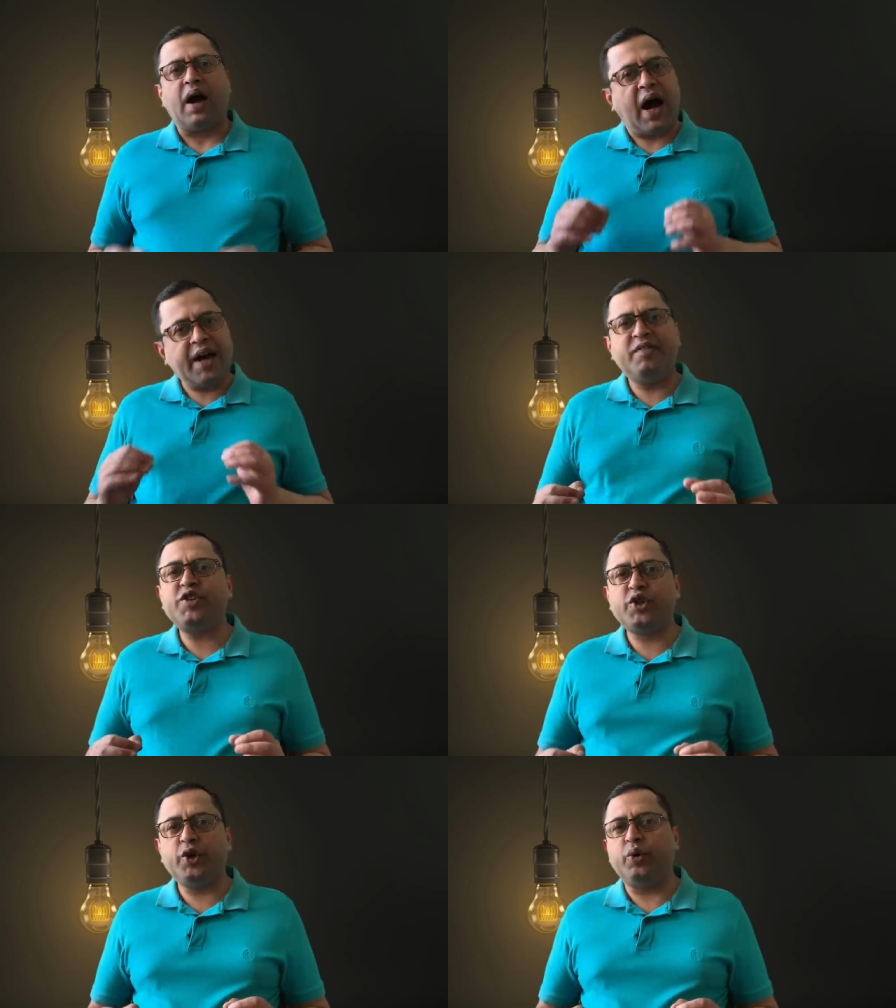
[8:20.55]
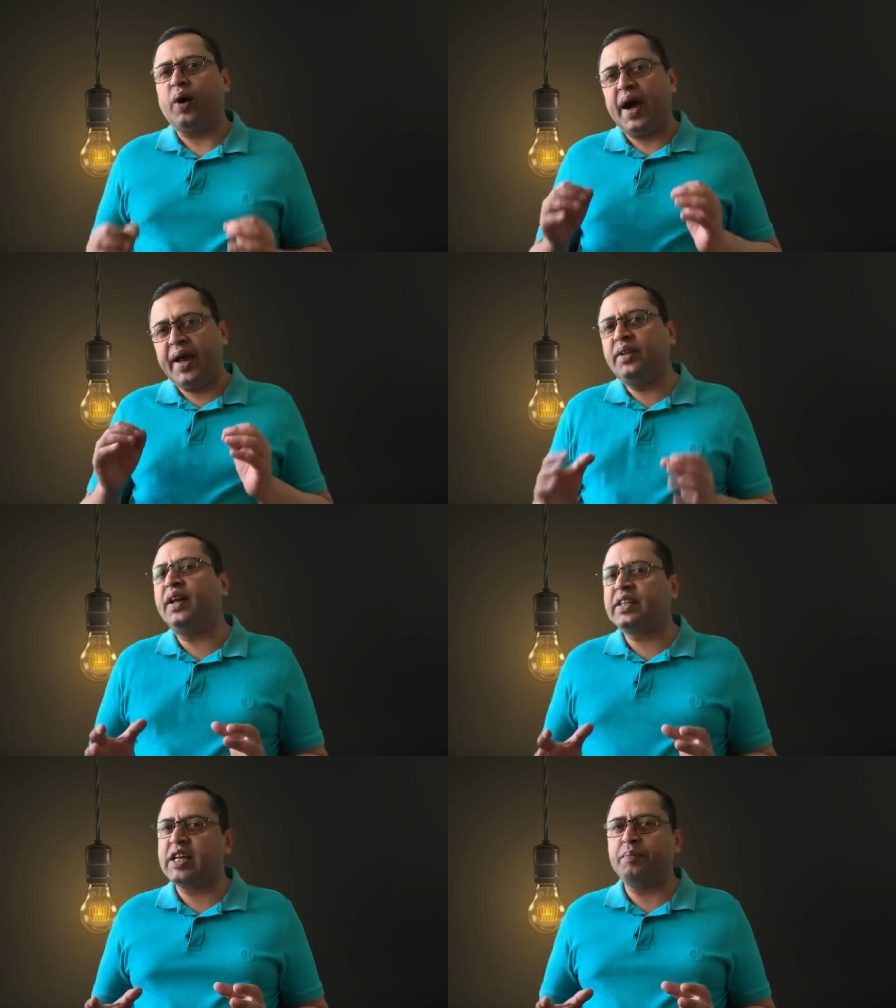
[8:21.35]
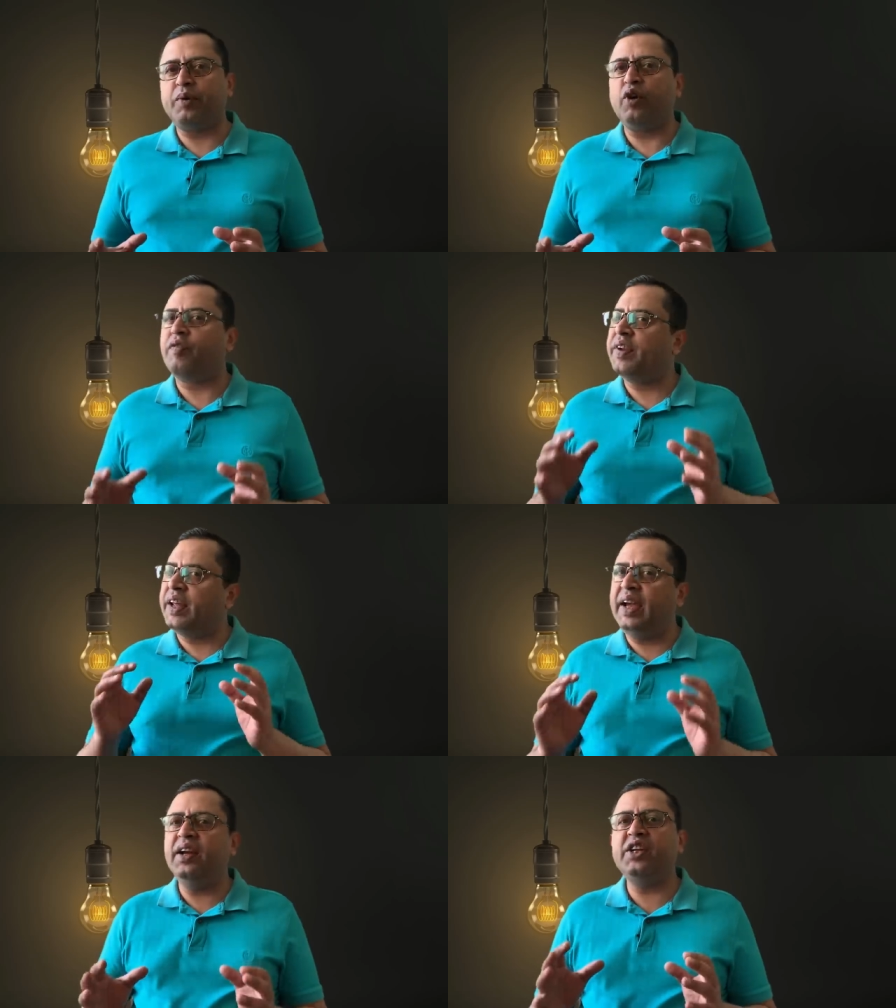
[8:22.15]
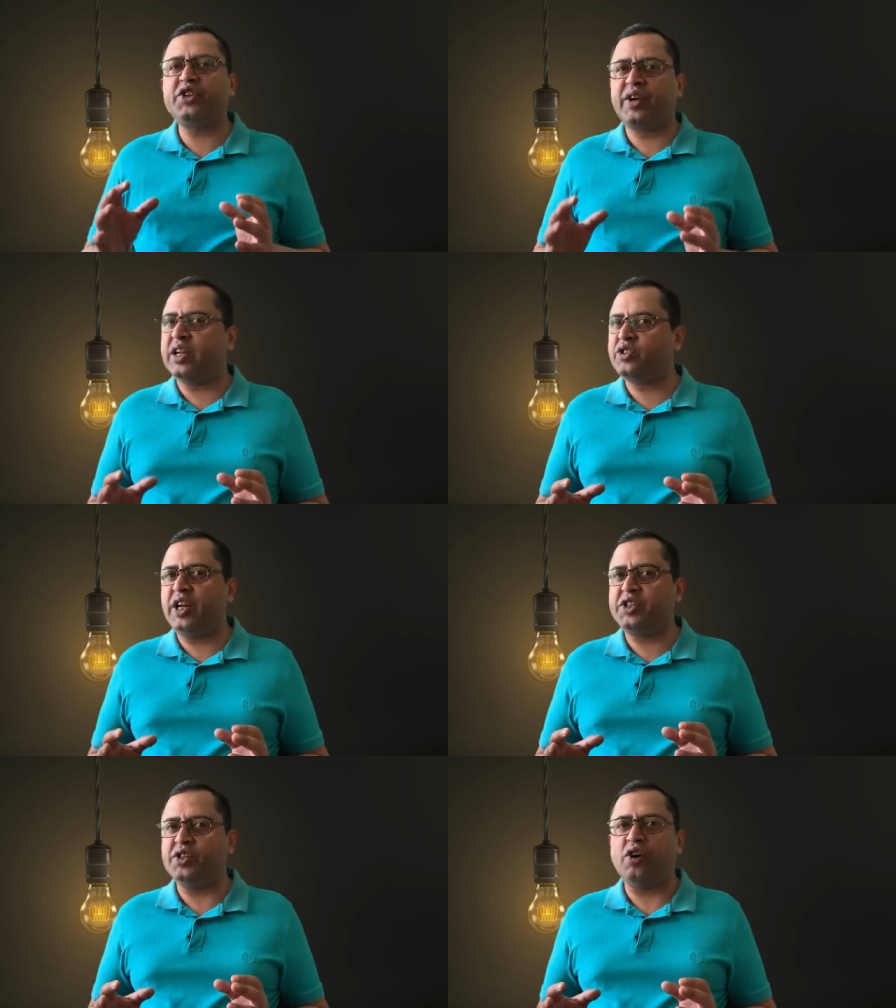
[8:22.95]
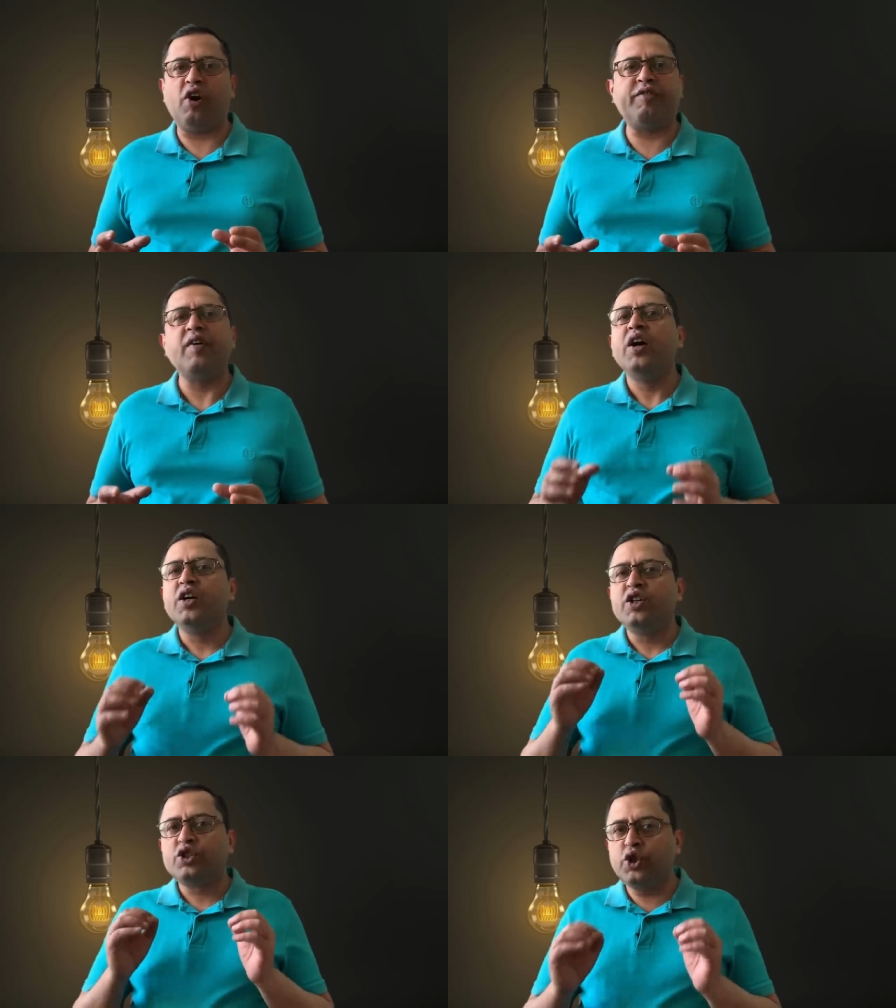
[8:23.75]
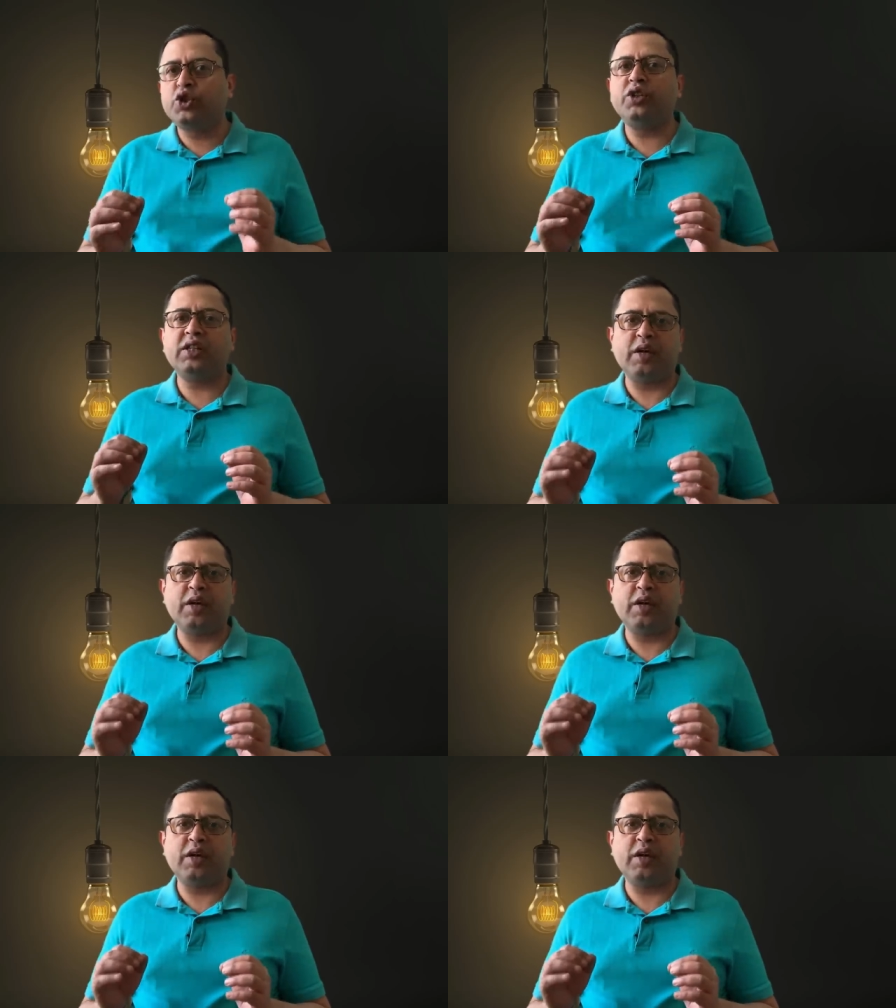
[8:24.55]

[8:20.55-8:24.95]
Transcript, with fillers: I will show you another example of an English translation of Sushruta